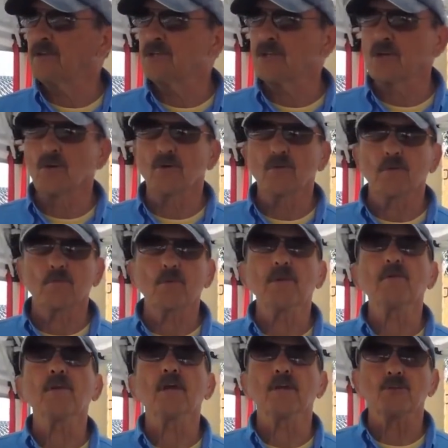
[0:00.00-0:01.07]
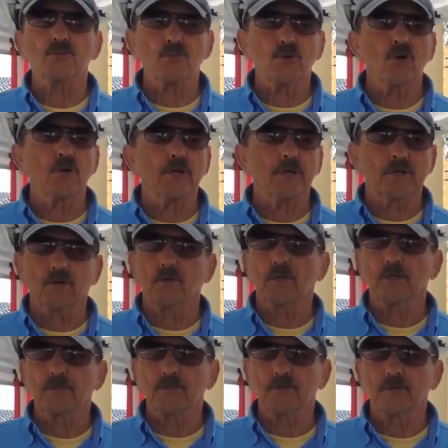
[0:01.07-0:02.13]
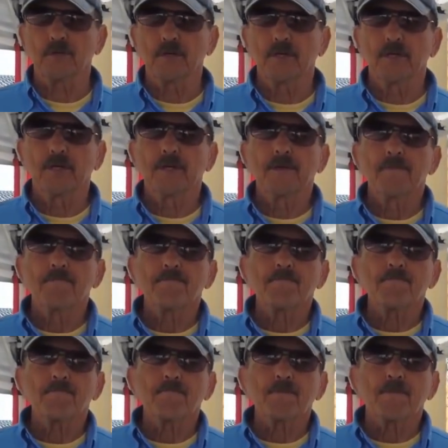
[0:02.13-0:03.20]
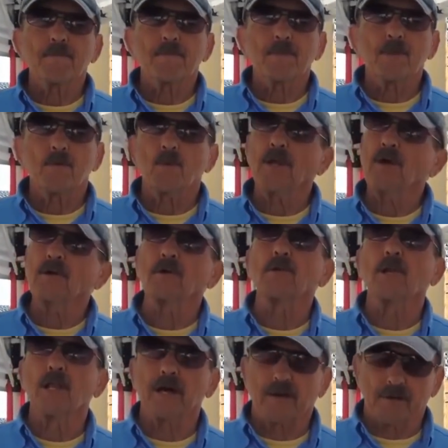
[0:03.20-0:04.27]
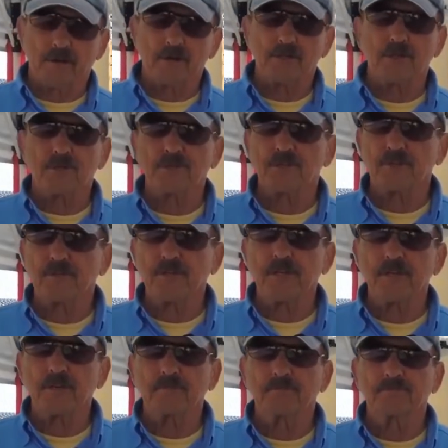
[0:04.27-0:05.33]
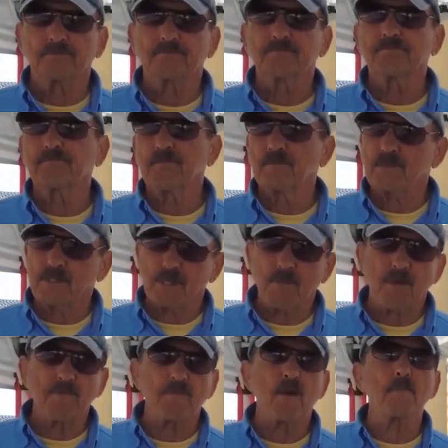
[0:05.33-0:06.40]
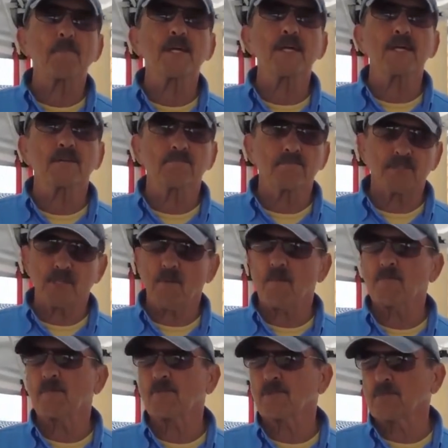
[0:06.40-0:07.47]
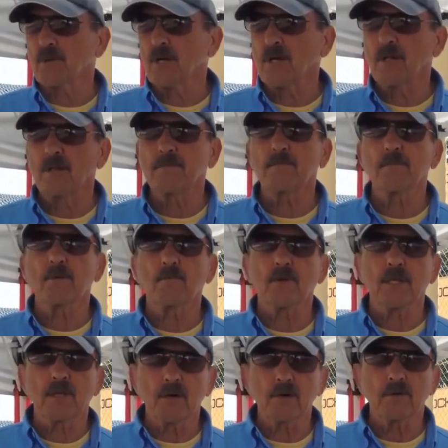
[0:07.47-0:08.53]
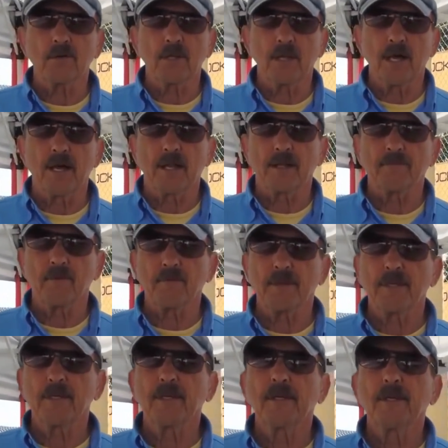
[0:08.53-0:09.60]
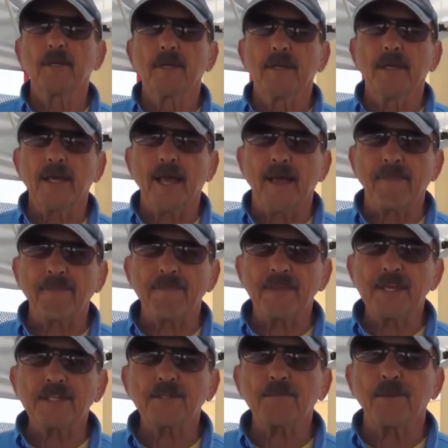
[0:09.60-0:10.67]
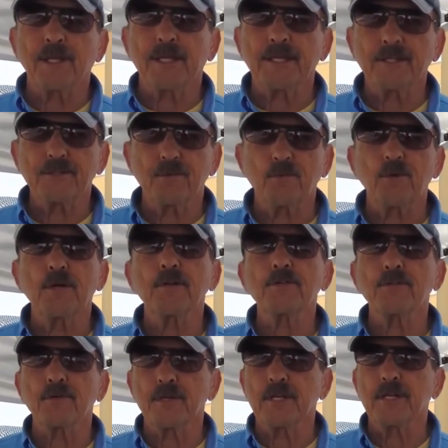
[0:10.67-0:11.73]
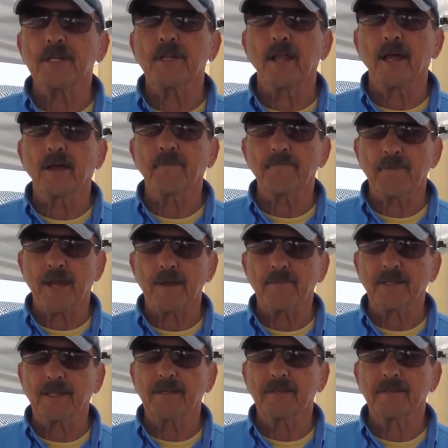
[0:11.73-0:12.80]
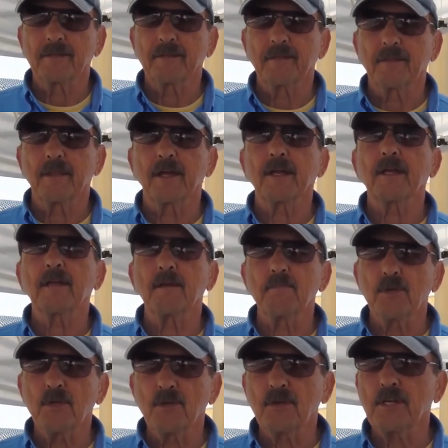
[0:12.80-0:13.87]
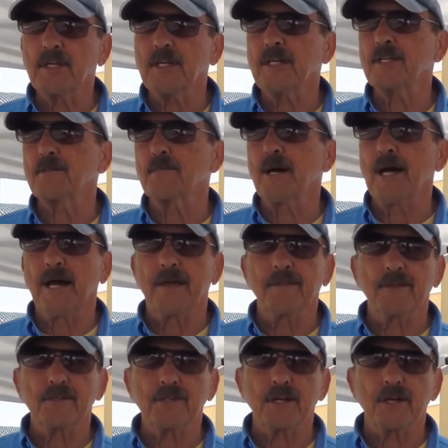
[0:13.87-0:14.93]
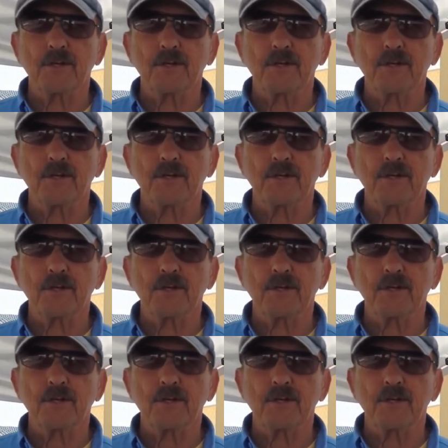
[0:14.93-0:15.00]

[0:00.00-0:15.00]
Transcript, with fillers: the air show that we enjoy going to. We go to a lot of air shows every year. Some of them are big, some of them are small, but we go to a lot of them. At this place, we're treated like family. The community is behind